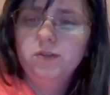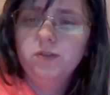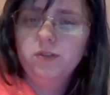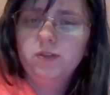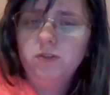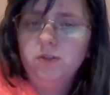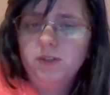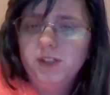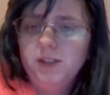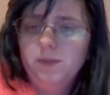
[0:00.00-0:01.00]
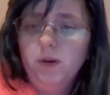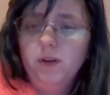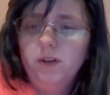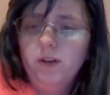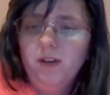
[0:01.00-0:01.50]
stories,
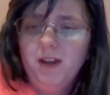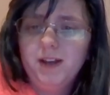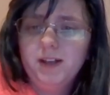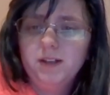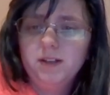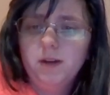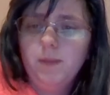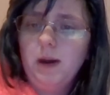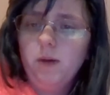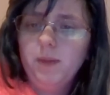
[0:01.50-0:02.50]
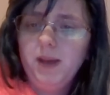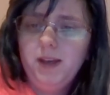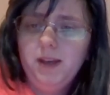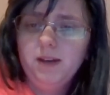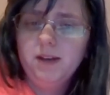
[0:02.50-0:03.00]
but not like about
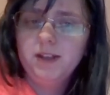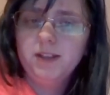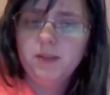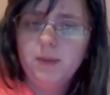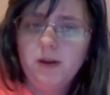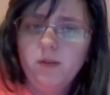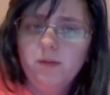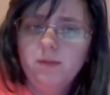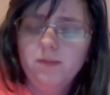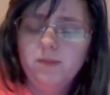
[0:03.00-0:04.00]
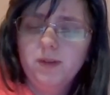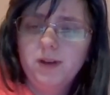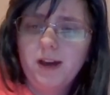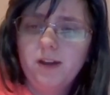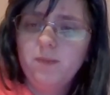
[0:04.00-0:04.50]
me. It's about
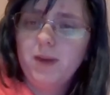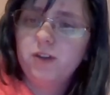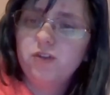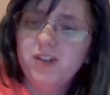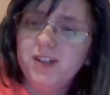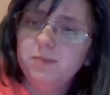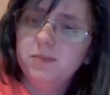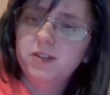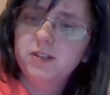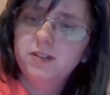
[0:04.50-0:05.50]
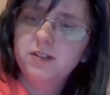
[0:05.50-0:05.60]
kind of my dreams.